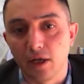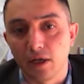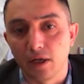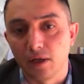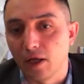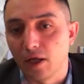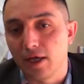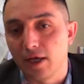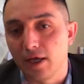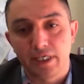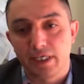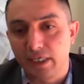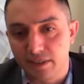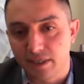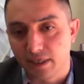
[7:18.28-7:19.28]
lost
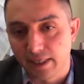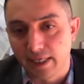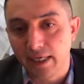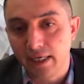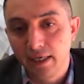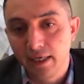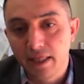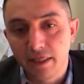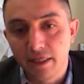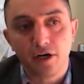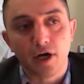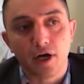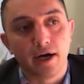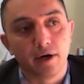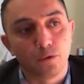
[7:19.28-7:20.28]
easily. There
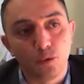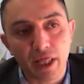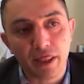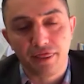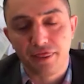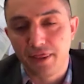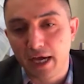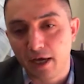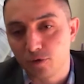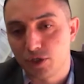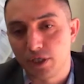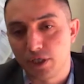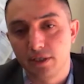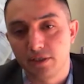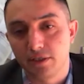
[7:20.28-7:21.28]
are
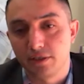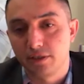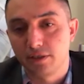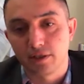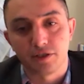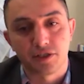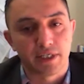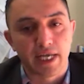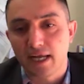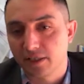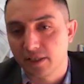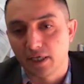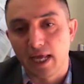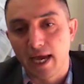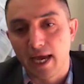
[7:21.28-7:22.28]
1,000 stat
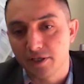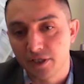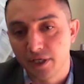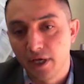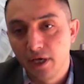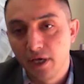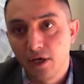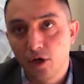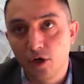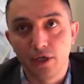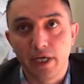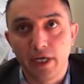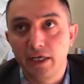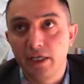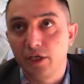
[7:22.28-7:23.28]
class on
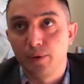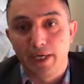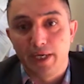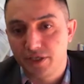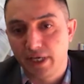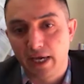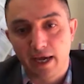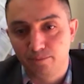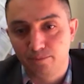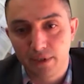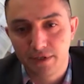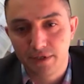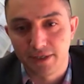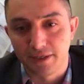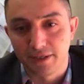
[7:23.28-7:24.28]
any US
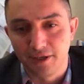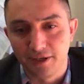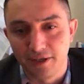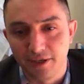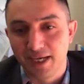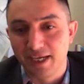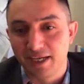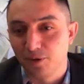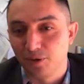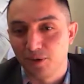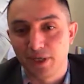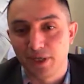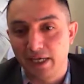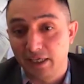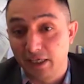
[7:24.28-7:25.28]
campus,
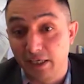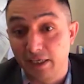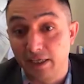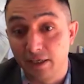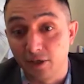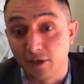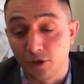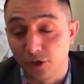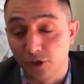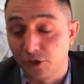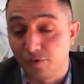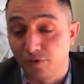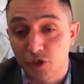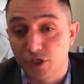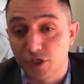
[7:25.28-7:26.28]
or any good
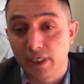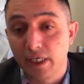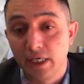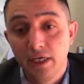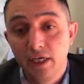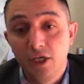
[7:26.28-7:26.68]
university.